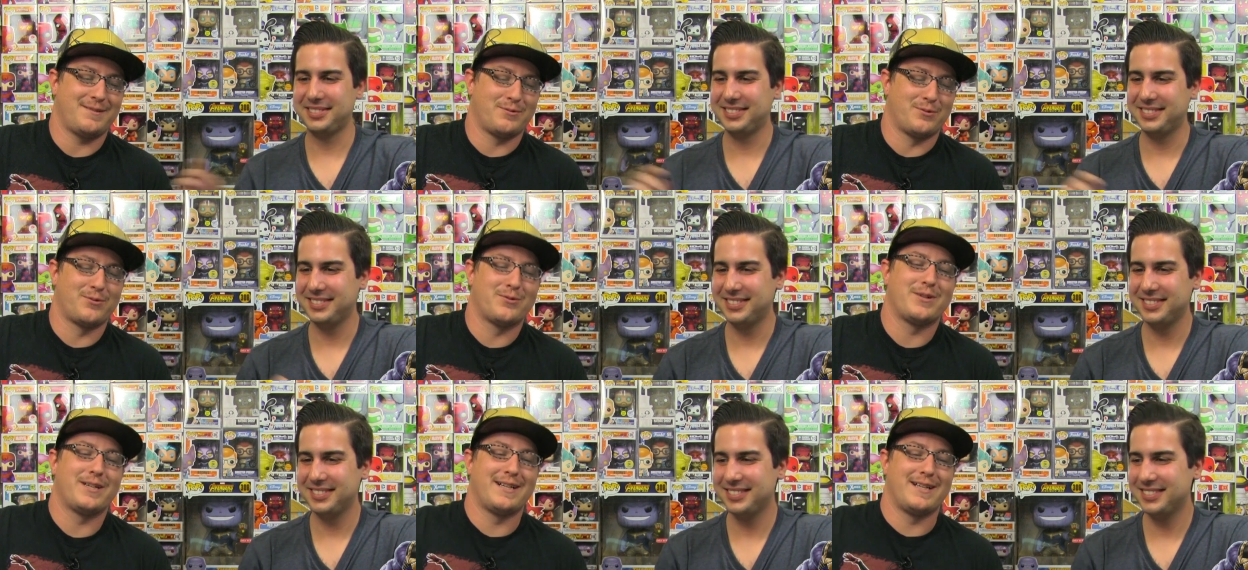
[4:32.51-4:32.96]

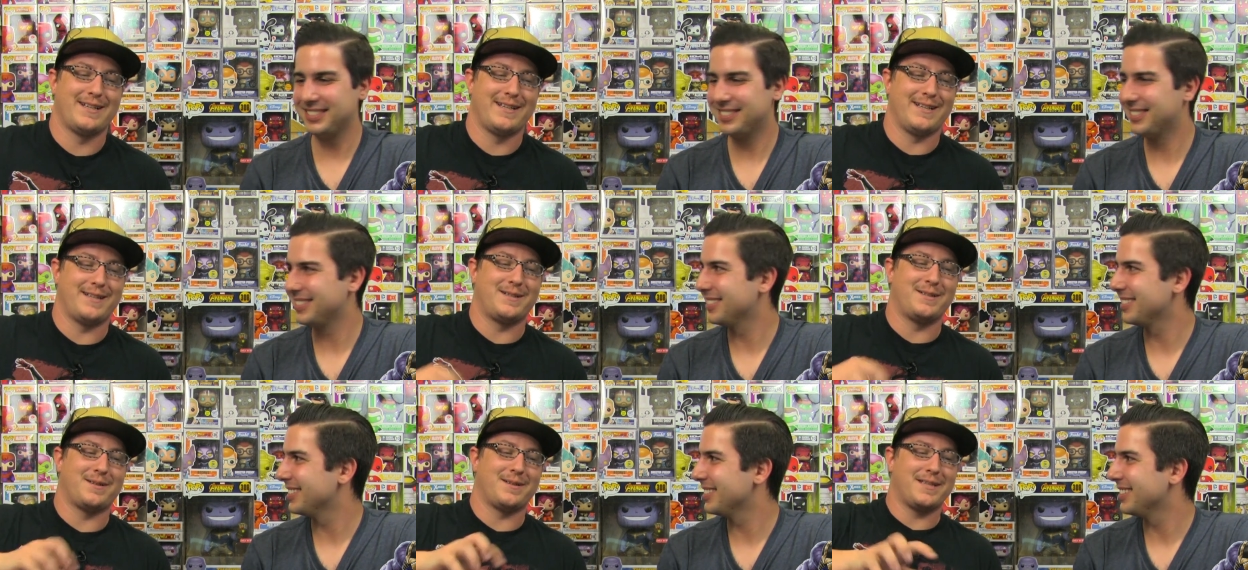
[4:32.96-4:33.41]
Speaker 1: really
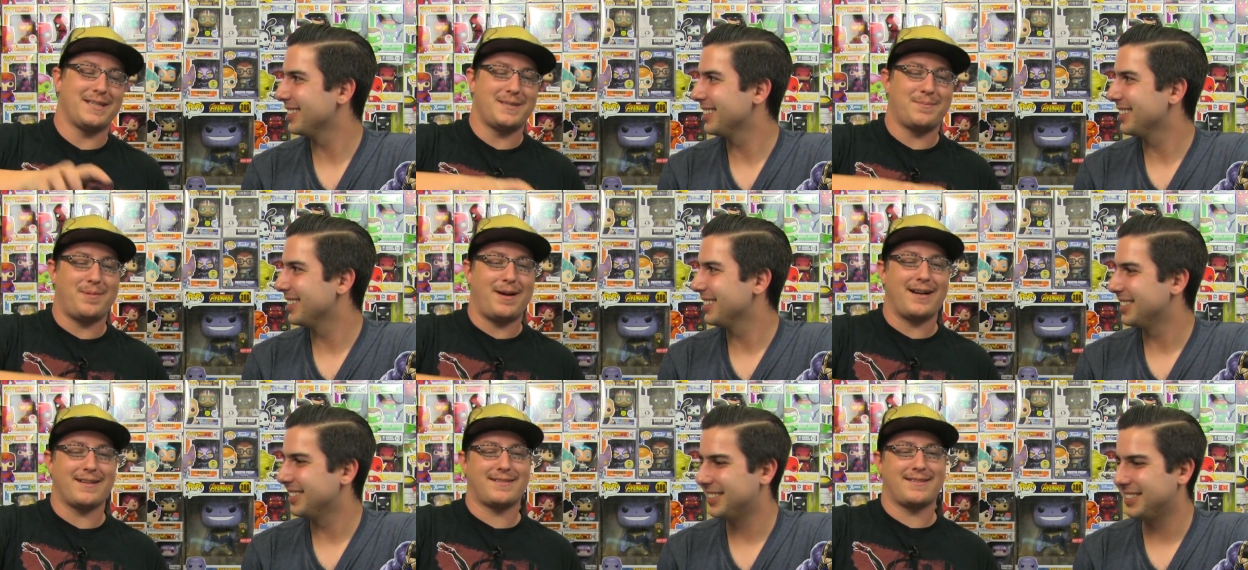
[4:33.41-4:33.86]
cool. This
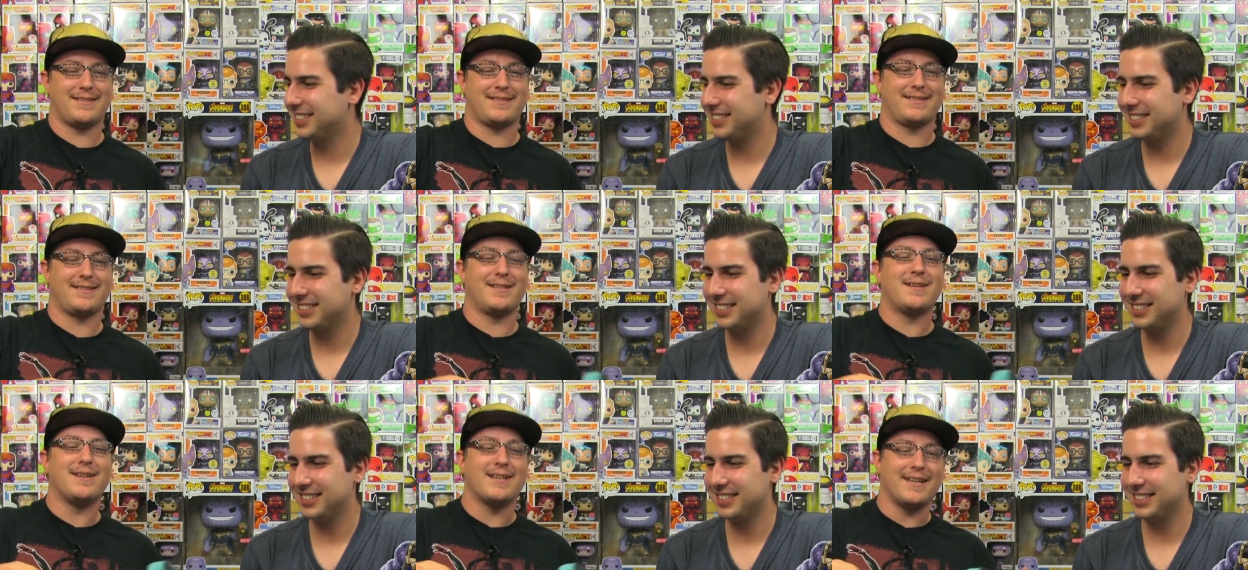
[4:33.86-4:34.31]
box doesn't
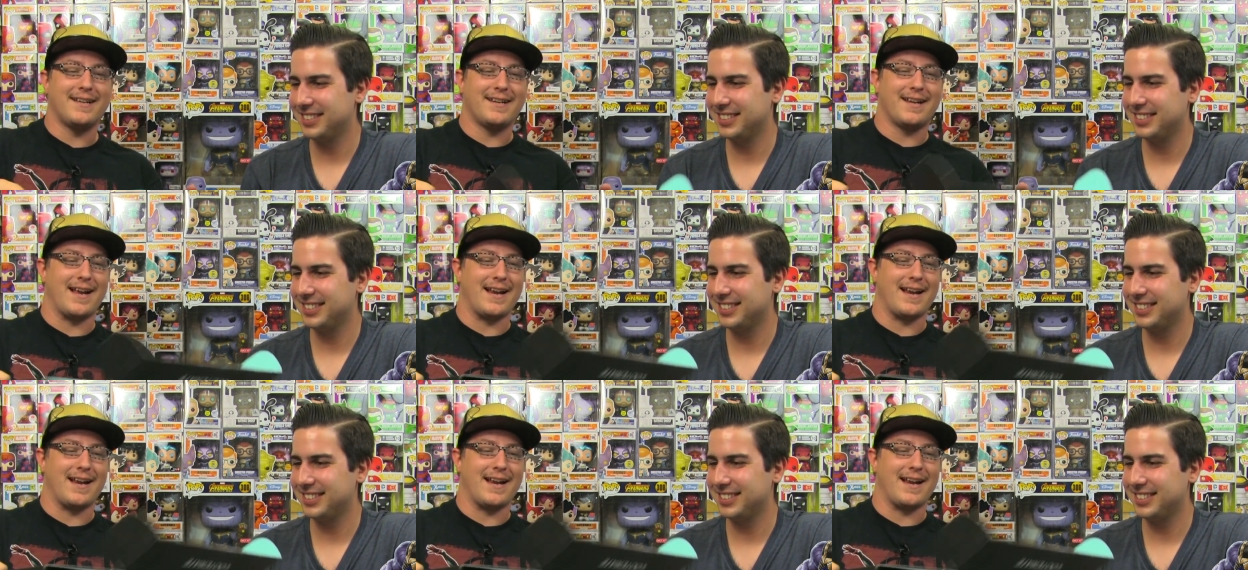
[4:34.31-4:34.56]
turn into